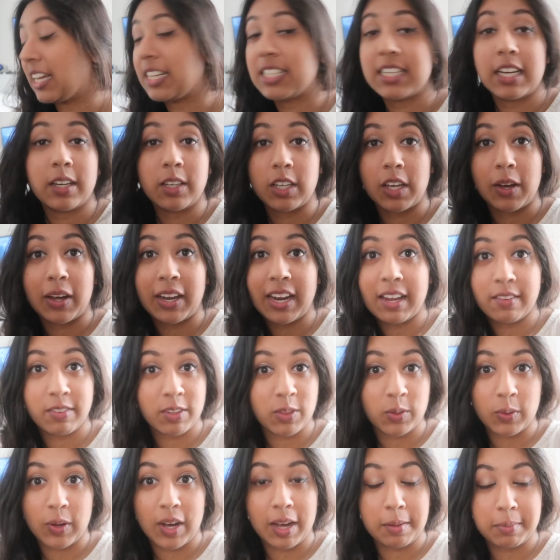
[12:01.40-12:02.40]
I tell you, I never
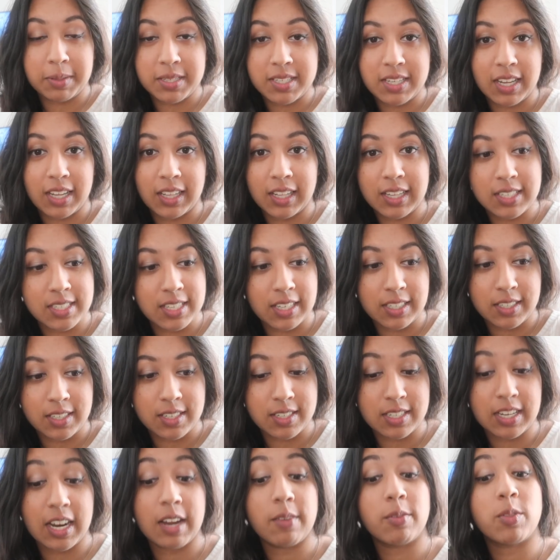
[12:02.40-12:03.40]
thought I'd be saying that
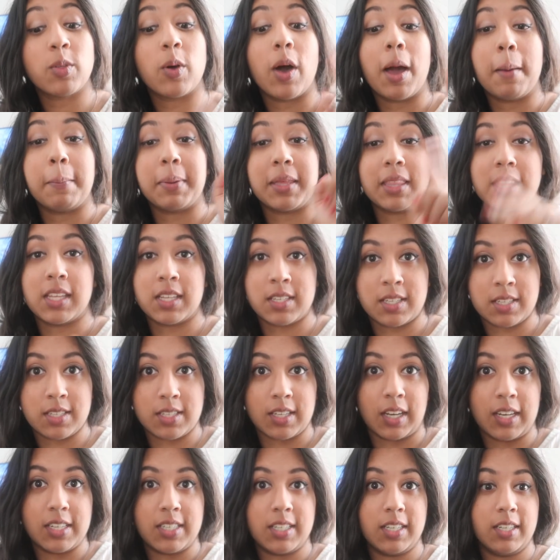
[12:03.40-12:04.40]
sentence. I never thought I'd be this
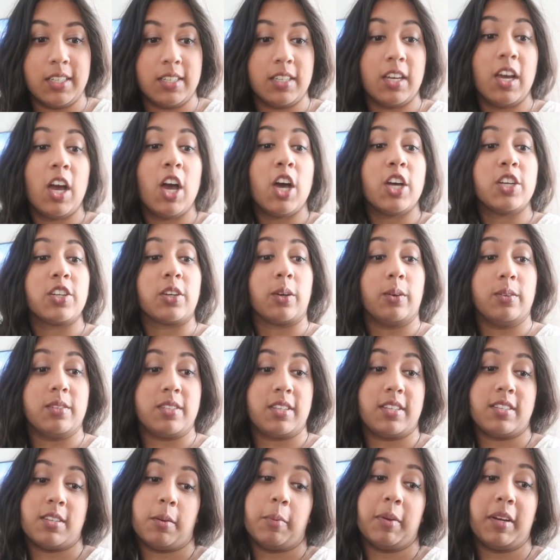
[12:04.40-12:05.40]
excited to go and
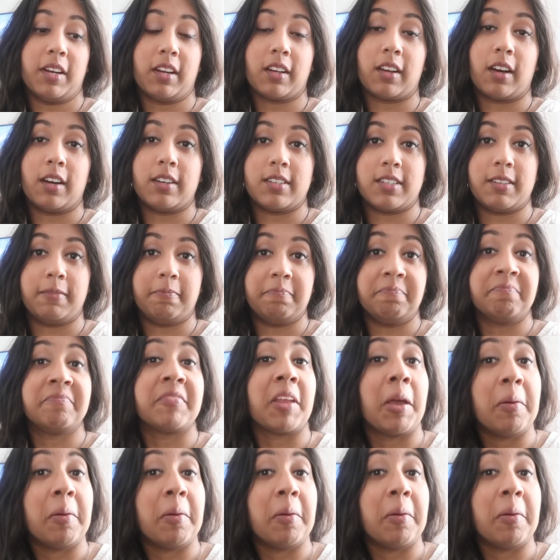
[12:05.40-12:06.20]
see someone in the garden.